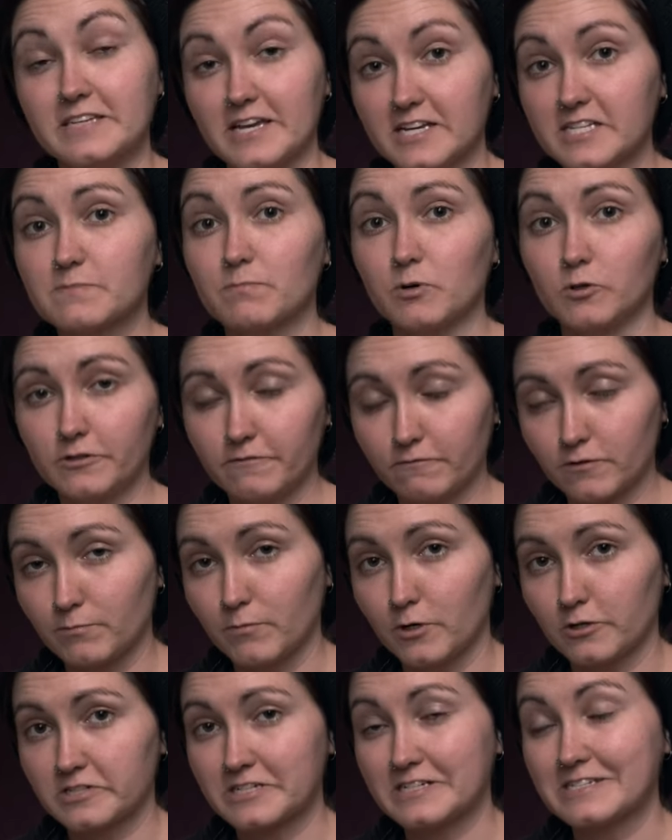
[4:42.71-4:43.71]
Yes, pulling from
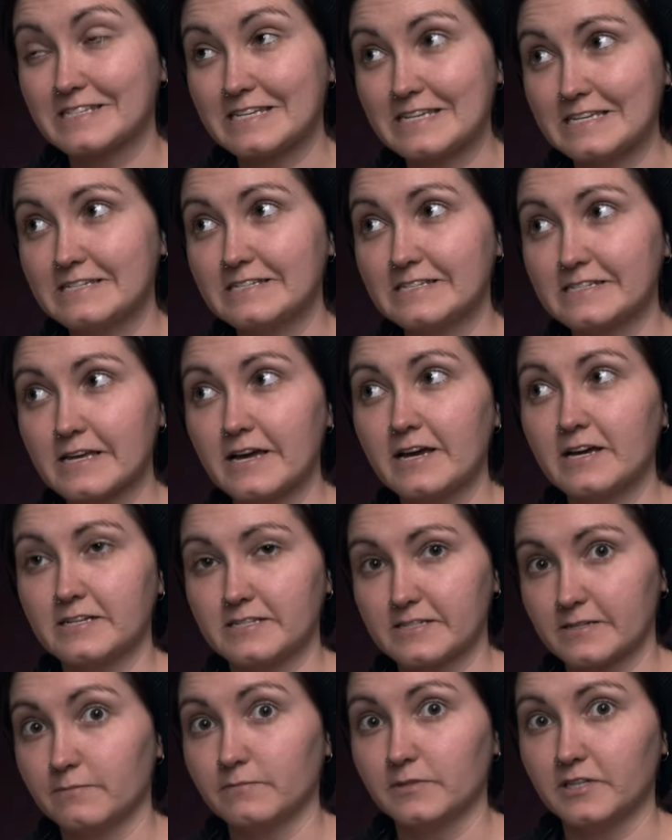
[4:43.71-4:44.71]
monitors is
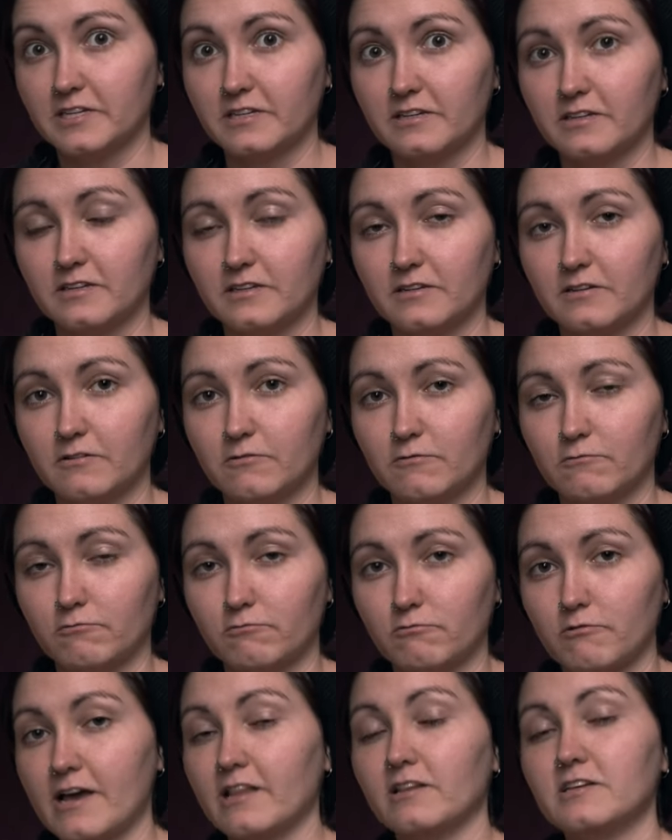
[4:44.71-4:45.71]
something
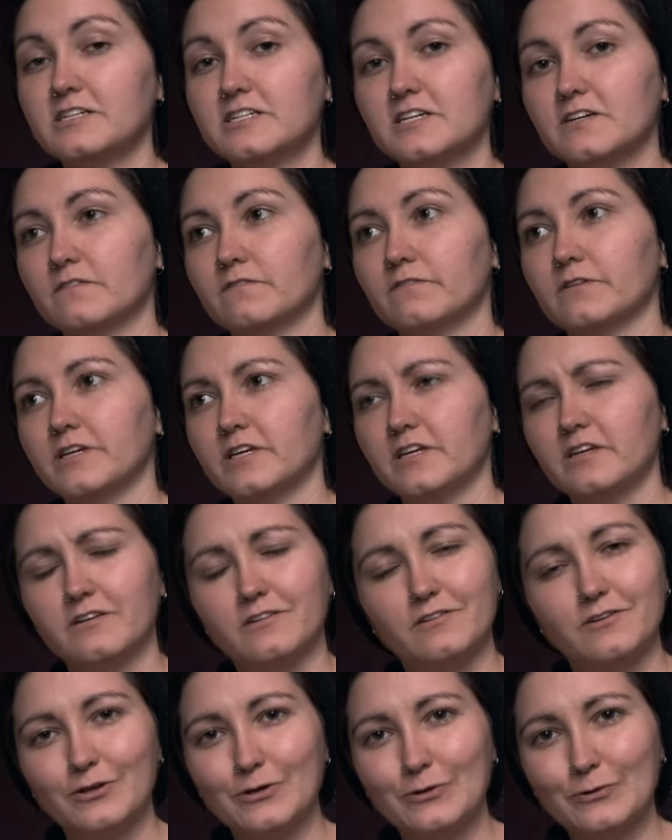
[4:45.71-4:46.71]
relatively
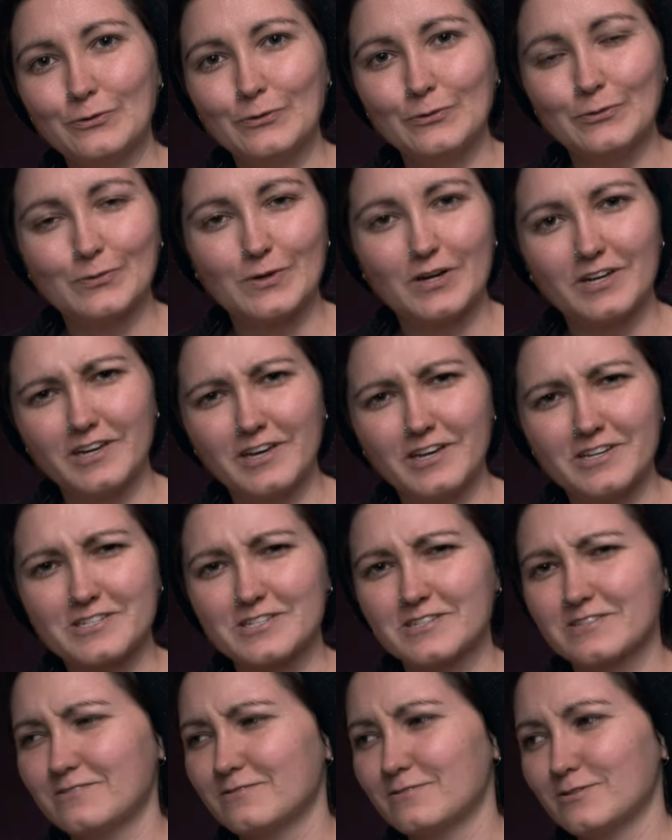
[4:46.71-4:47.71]
new, I
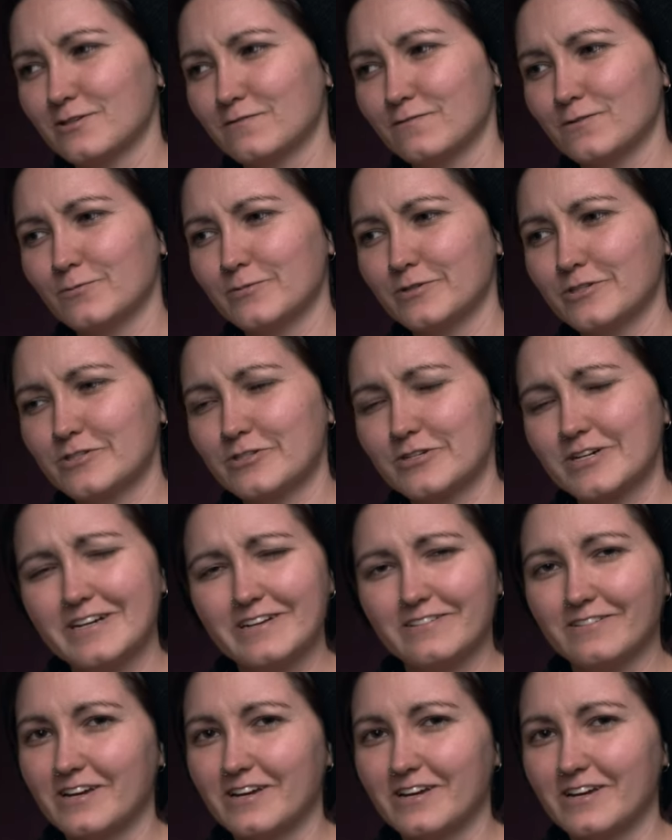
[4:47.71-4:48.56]
guess, to the film industry.